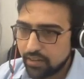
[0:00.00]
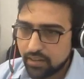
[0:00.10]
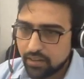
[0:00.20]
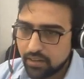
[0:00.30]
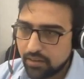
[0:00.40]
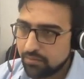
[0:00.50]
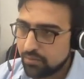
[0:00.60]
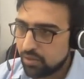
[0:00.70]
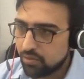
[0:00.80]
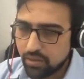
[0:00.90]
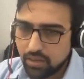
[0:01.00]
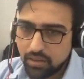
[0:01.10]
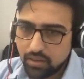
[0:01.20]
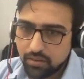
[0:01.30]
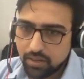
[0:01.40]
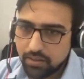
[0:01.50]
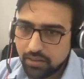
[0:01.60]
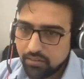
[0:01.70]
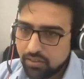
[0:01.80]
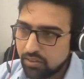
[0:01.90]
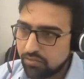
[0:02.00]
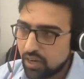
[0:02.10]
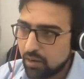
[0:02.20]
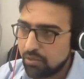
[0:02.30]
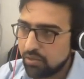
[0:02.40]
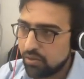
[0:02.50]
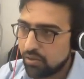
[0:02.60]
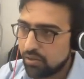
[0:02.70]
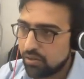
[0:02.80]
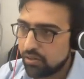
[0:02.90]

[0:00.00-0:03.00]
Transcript: I'll request if Carmen or